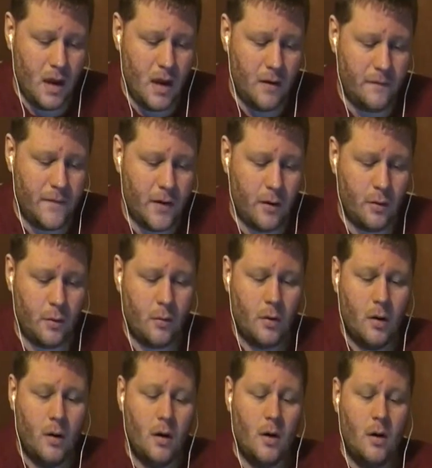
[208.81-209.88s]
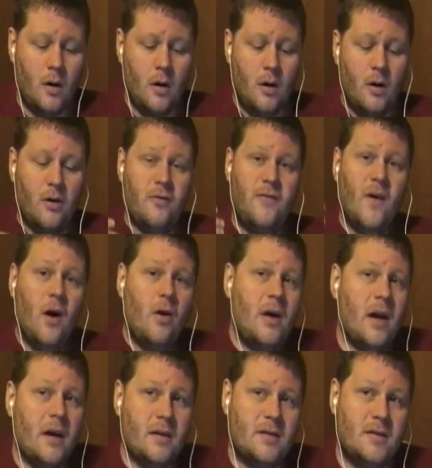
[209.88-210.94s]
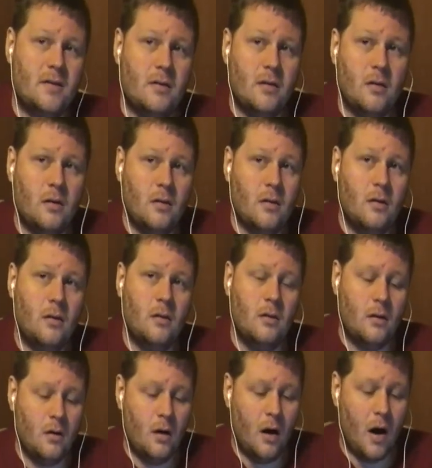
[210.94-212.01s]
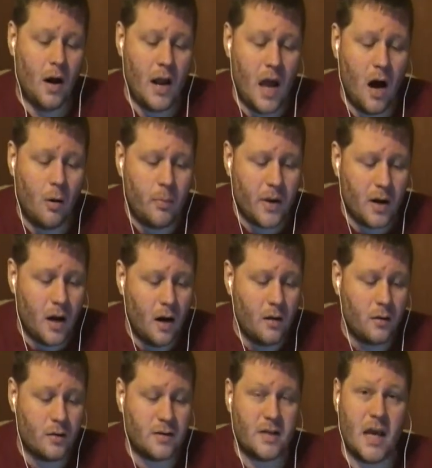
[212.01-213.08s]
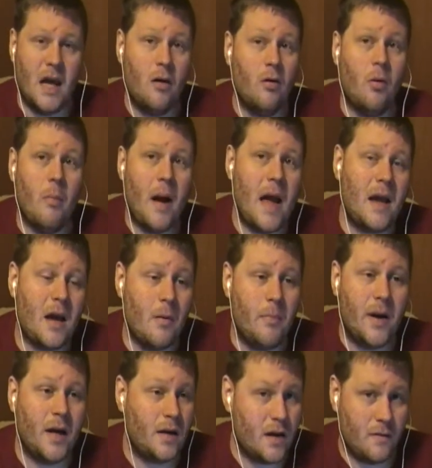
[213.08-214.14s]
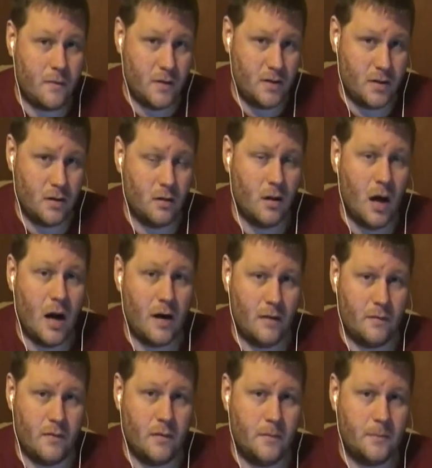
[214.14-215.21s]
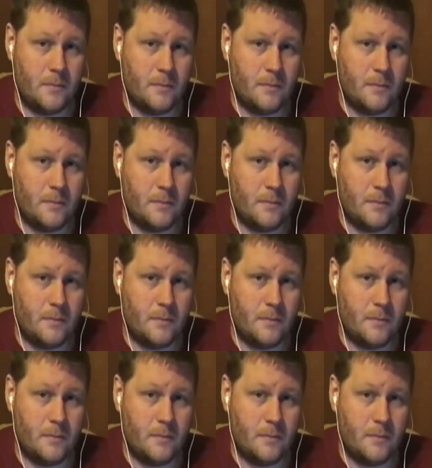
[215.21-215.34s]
if you focus on helping others. It will make a big difference in your life.